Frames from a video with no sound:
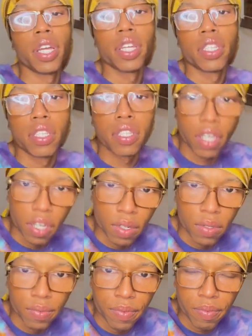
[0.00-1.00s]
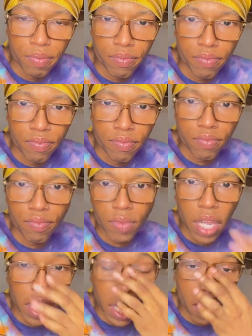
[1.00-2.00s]
so
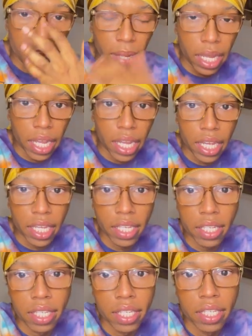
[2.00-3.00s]
I got my